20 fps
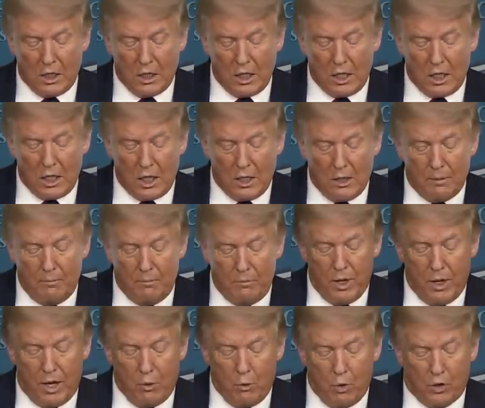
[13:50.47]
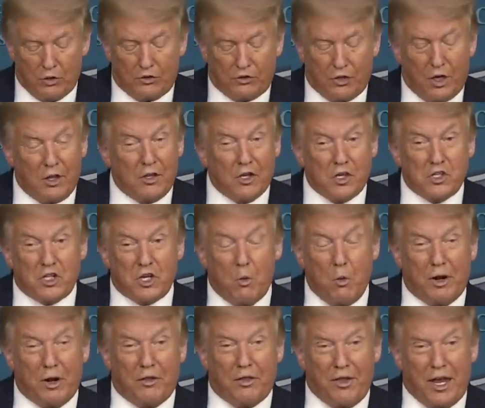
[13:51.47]
Uh, I will say this I
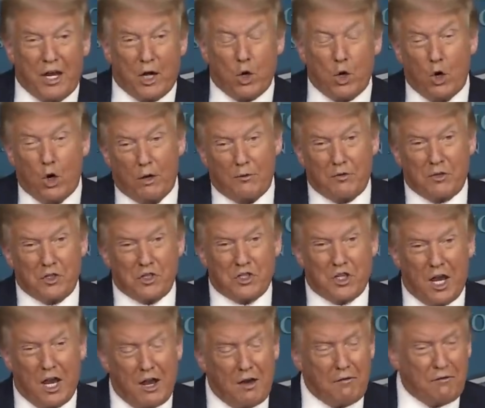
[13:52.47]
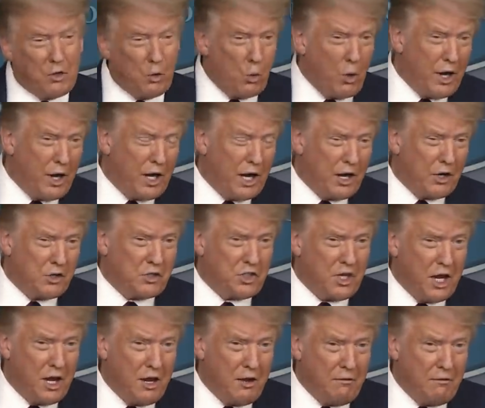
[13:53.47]
want to thank all of the staff, the White House
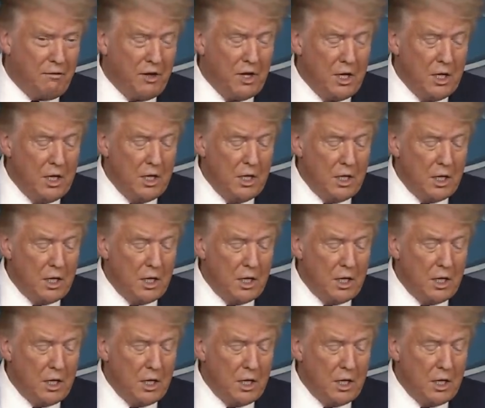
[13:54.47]
staff,